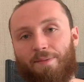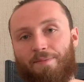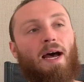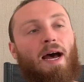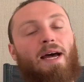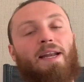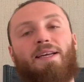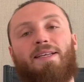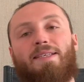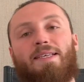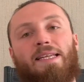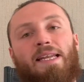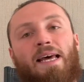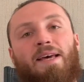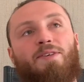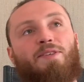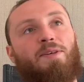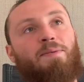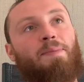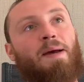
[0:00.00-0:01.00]
And it's
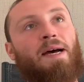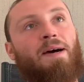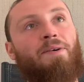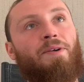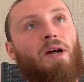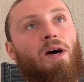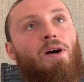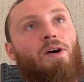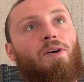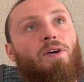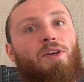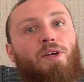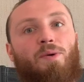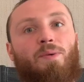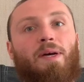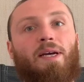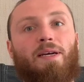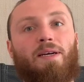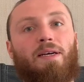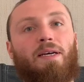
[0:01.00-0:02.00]
less about
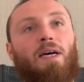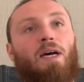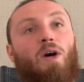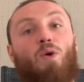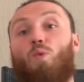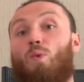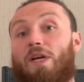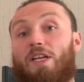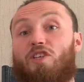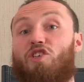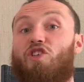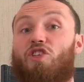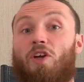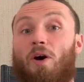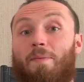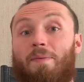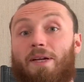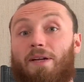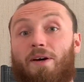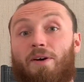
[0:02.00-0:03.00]
arguing which
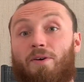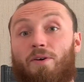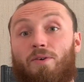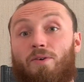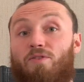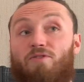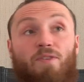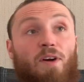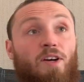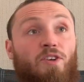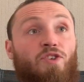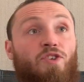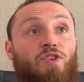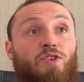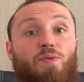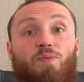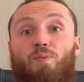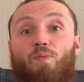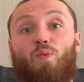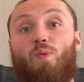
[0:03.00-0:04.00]
domino crushed
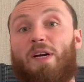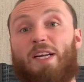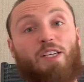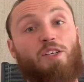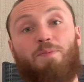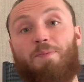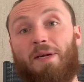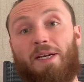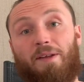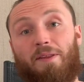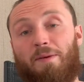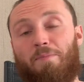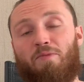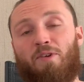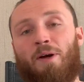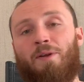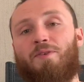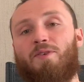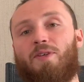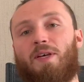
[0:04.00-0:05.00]
which bit of the
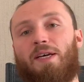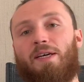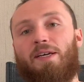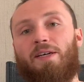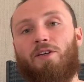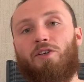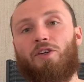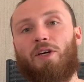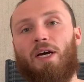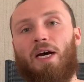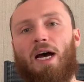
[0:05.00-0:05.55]
Bronze Age,